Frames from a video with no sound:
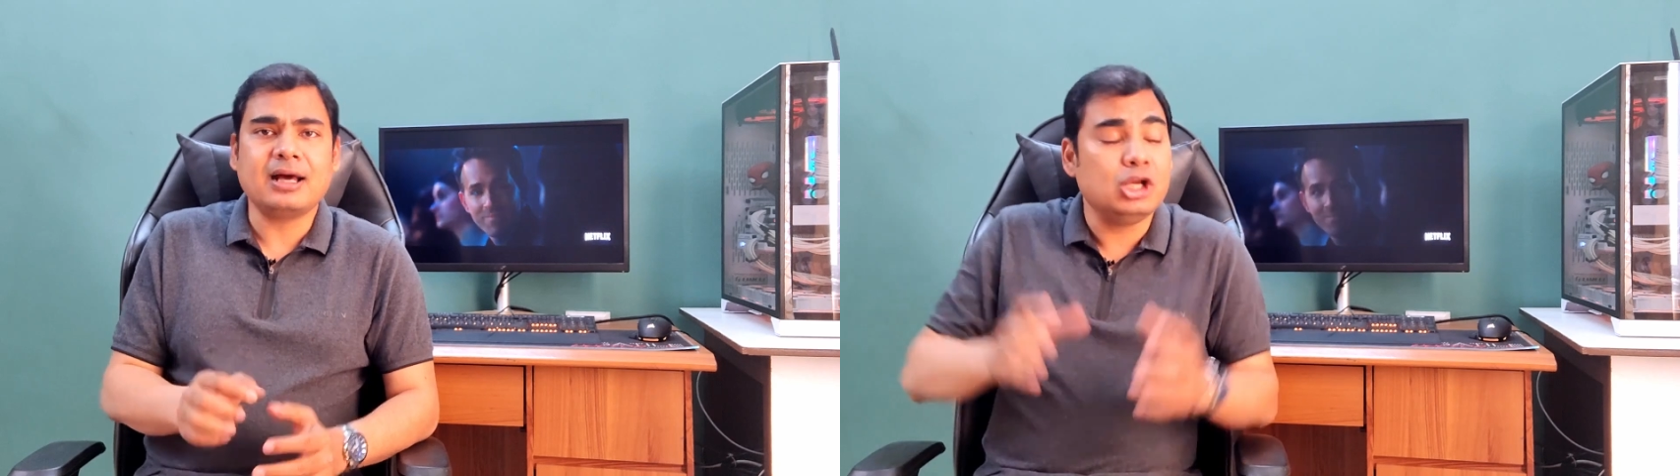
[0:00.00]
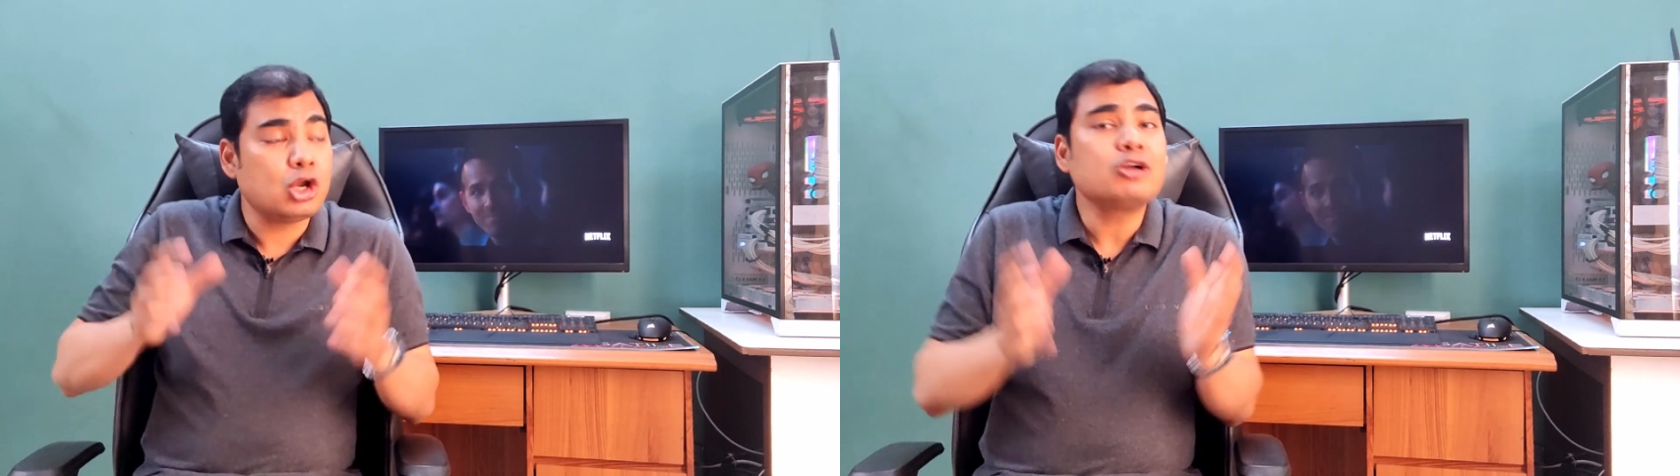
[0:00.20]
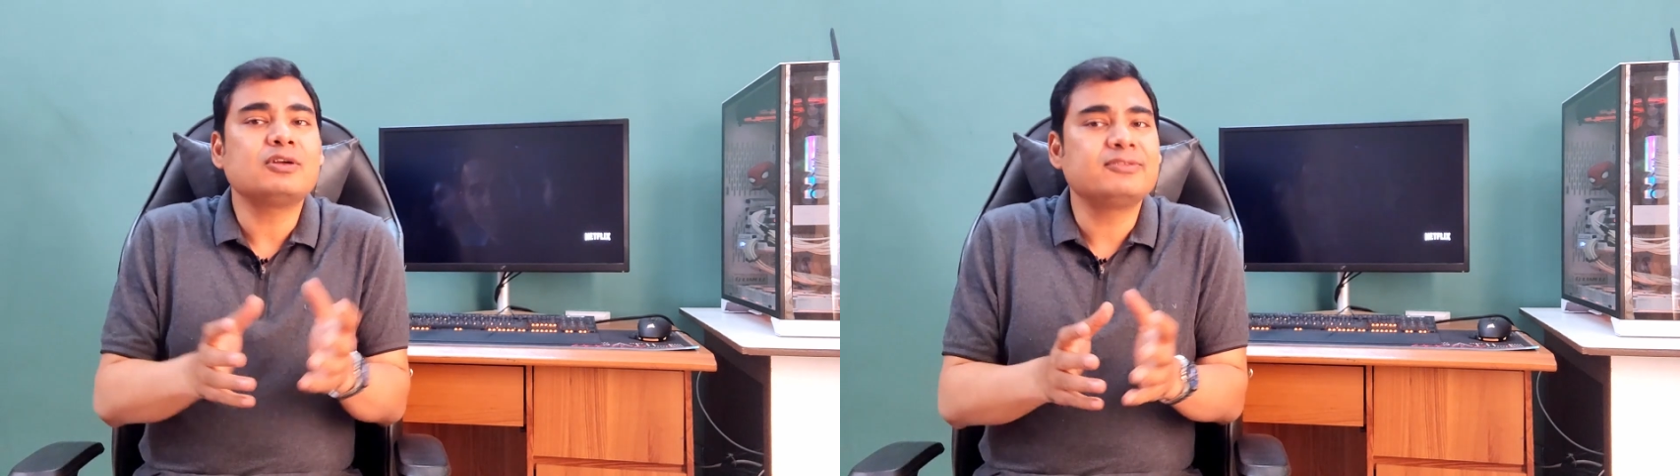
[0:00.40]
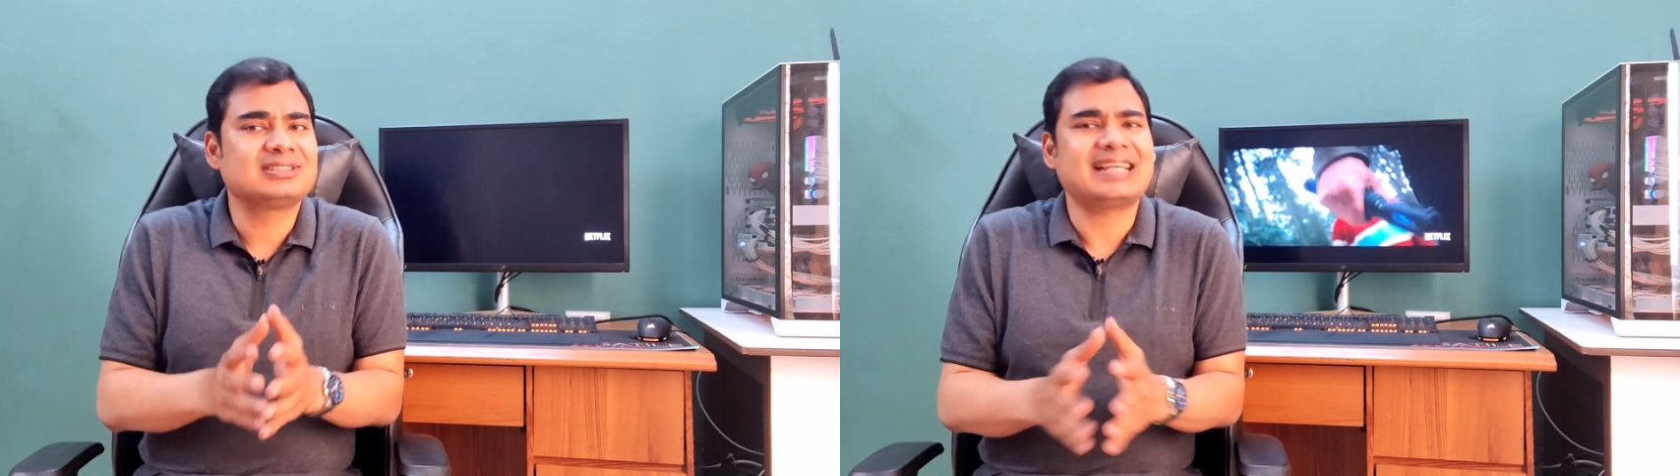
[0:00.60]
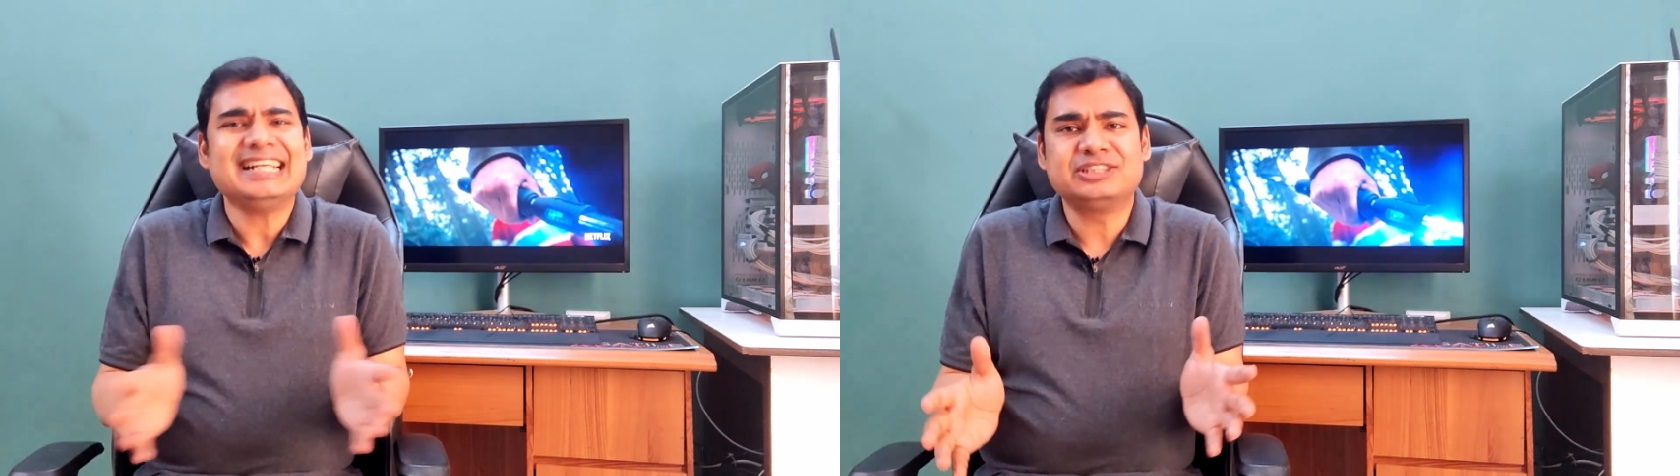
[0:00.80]
a lot of
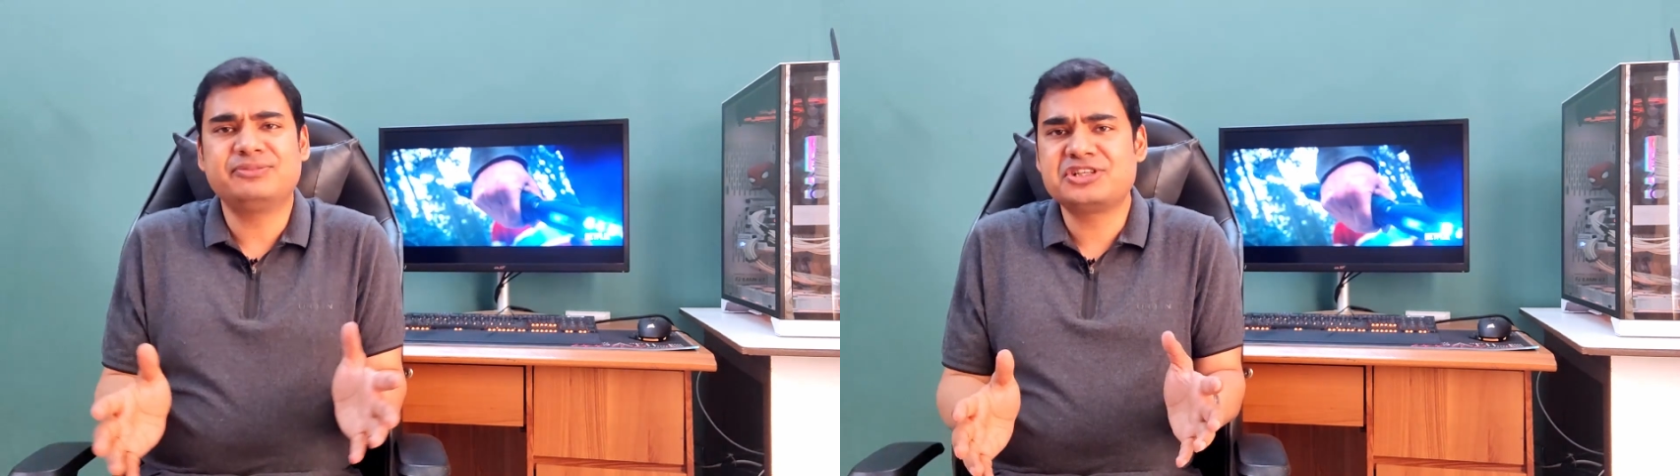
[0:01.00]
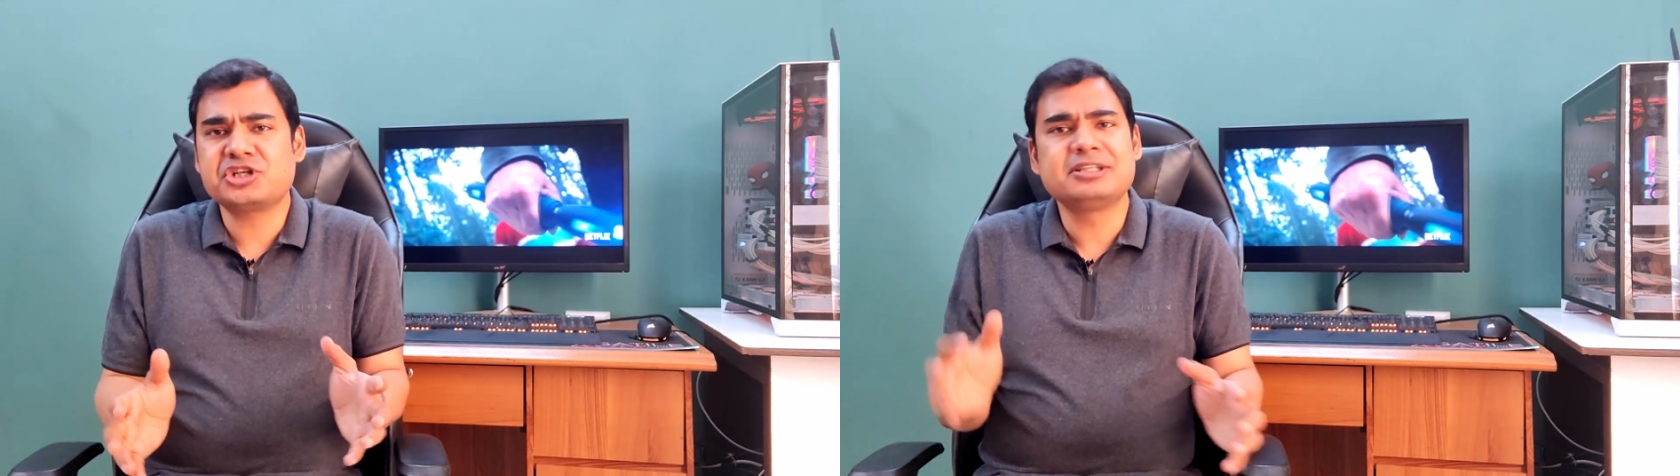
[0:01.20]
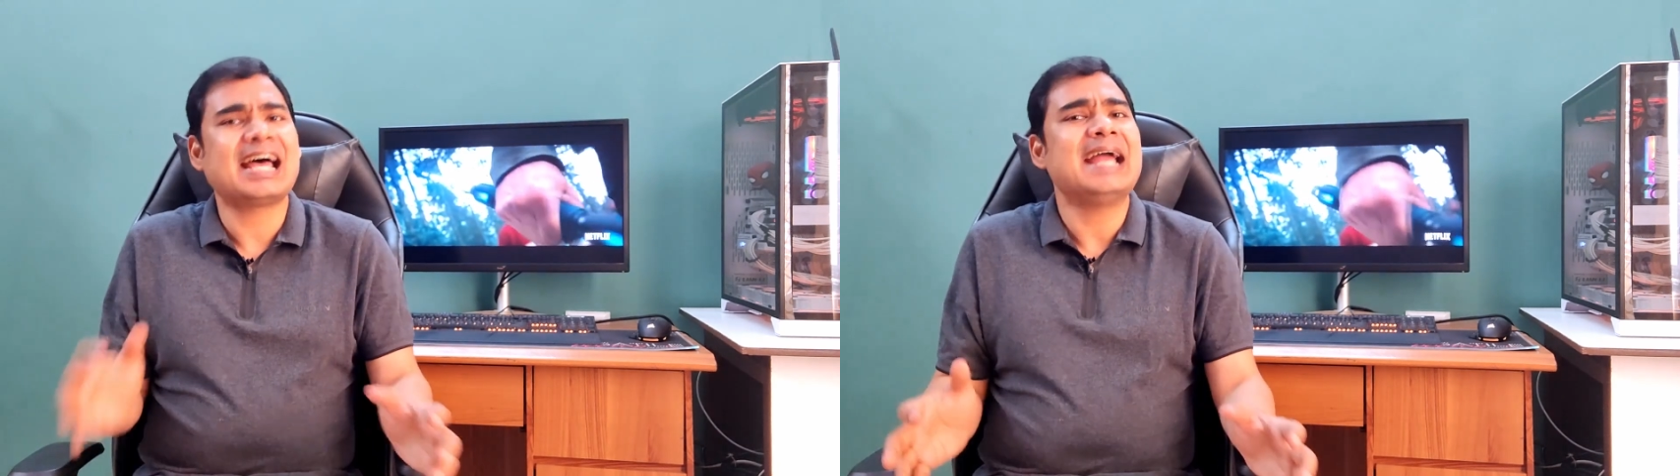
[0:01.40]
science fiction